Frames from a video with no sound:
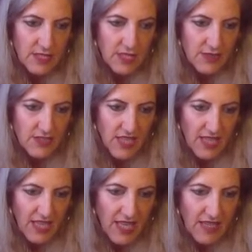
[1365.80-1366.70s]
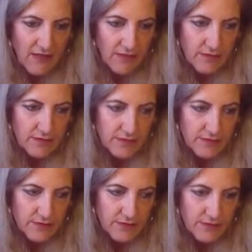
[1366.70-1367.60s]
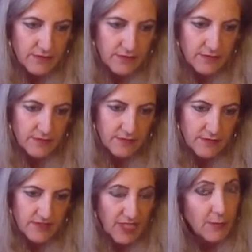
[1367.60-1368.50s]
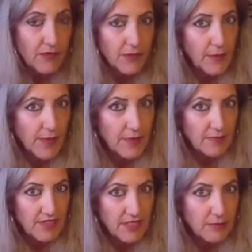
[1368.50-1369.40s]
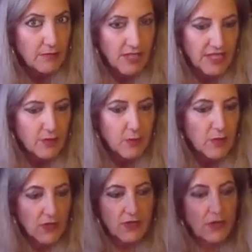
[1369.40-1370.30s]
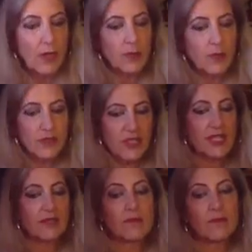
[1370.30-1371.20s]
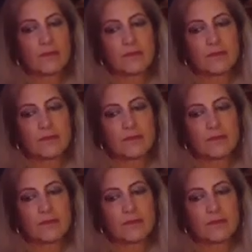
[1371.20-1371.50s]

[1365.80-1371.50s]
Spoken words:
Close it again. Some of you may be reading a really good book you can't put down.